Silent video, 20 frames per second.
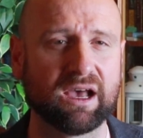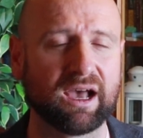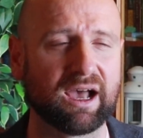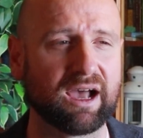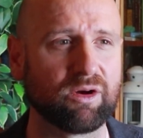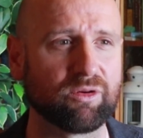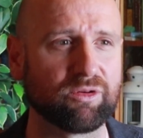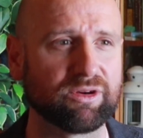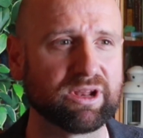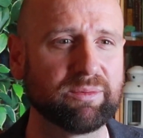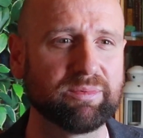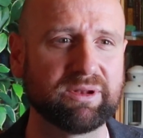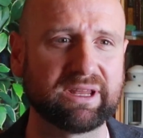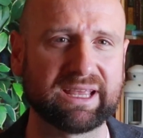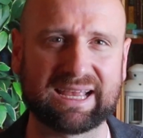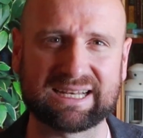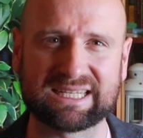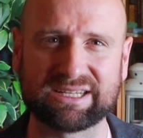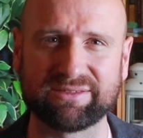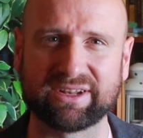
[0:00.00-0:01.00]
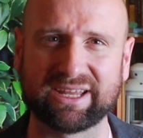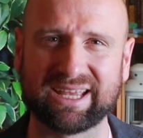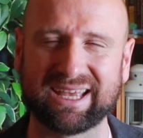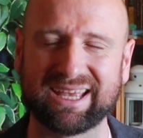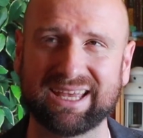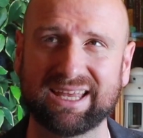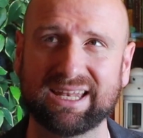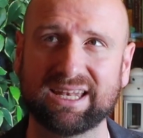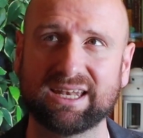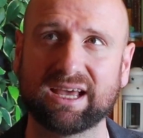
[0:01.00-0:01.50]
or inhibiting activity
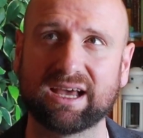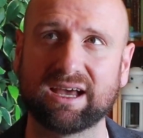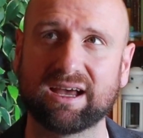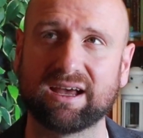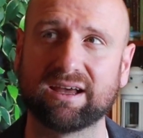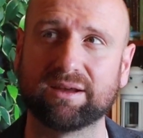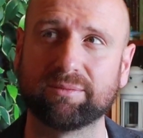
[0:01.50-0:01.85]
in